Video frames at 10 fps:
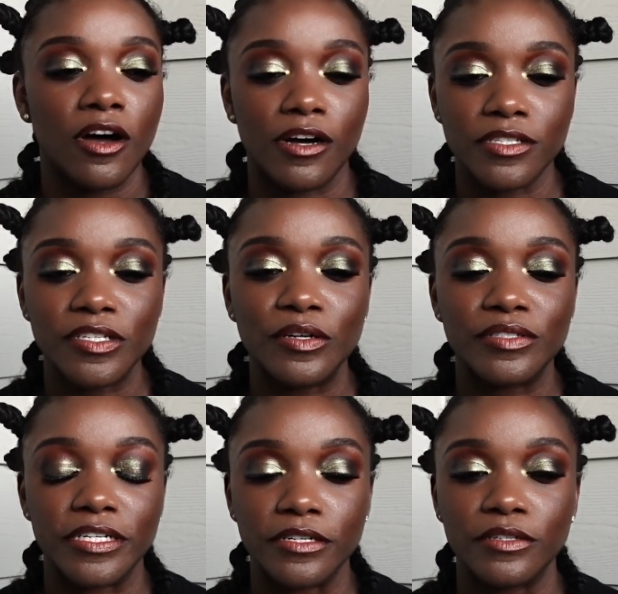Also,
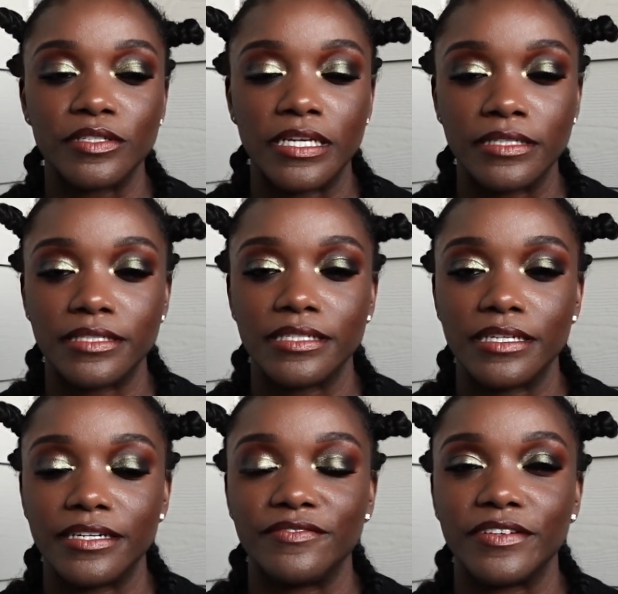tarot tends to
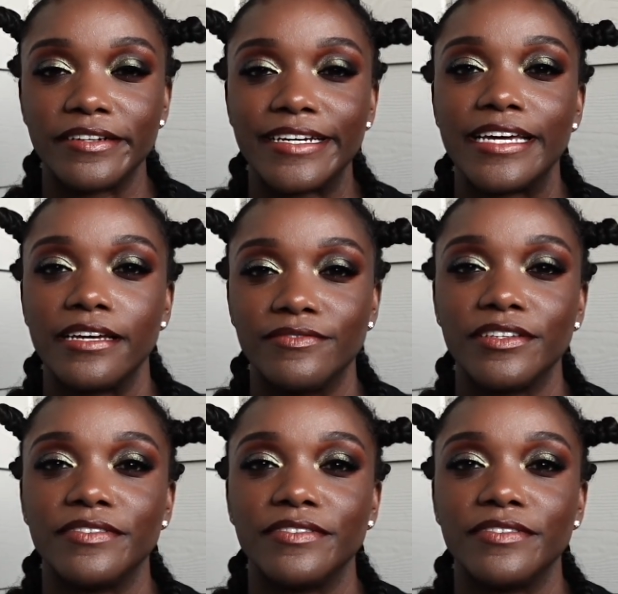get very heavy